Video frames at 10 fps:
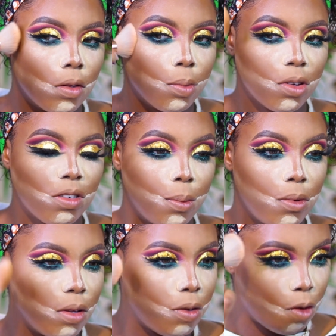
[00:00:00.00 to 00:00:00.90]
This brush I'm
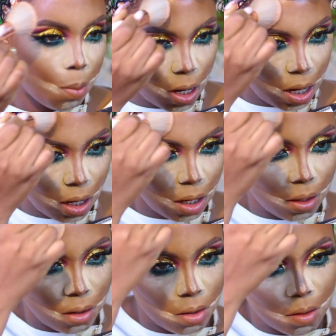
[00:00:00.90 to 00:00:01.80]
using is from Eye
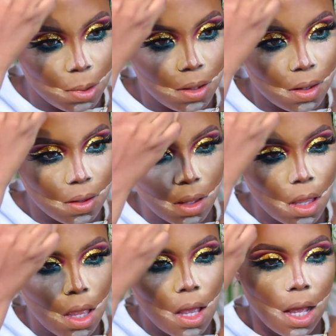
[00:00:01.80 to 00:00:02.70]
Candy Cosmetics,
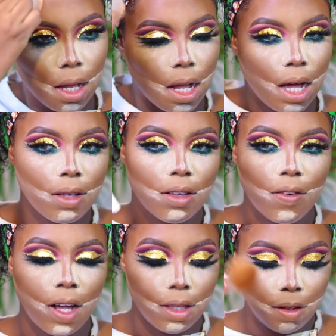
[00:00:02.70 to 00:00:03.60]
and guys,
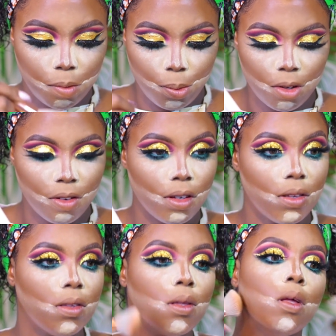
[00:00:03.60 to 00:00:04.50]
I've had this brush
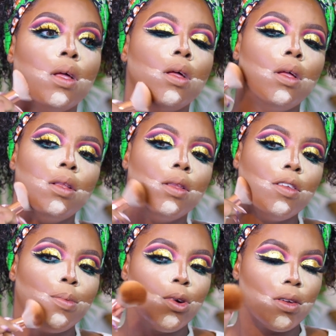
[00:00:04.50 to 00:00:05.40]

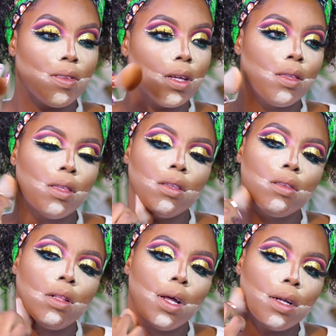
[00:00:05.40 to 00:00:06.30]
set
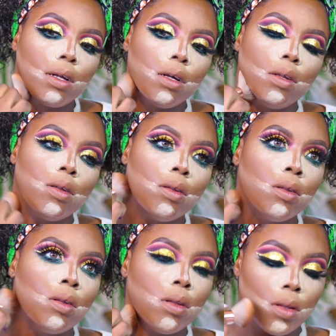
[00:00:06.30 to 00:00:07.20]
since like
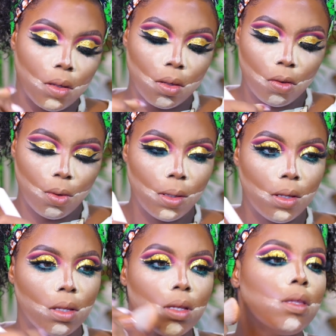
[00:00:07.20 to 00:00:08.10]

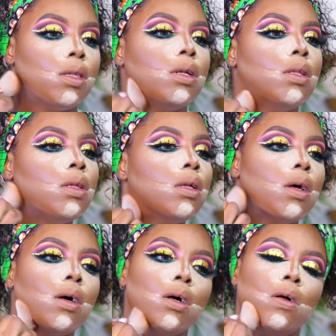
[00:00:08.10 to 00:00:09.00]
2016,
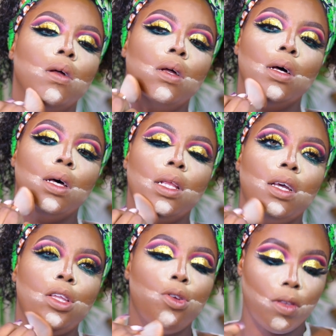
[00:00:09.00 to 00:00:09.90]
and
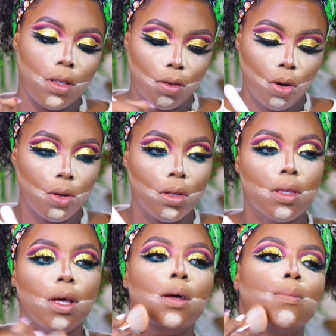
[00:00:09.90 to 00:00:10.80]
I use it all the
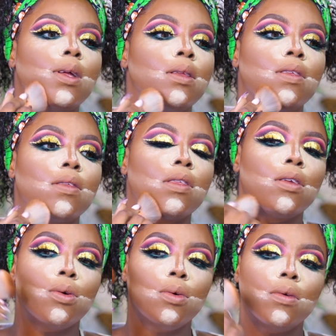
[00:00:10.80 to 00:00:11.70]
time, and it's
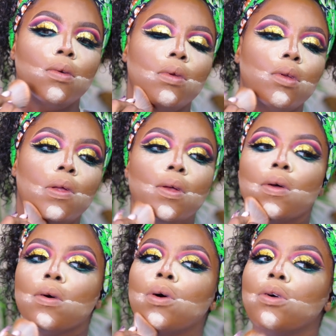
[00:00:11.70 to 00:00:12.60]
still
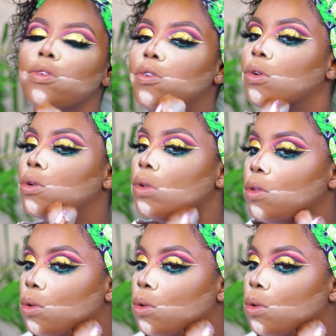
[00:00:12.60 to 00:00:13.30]
going strong.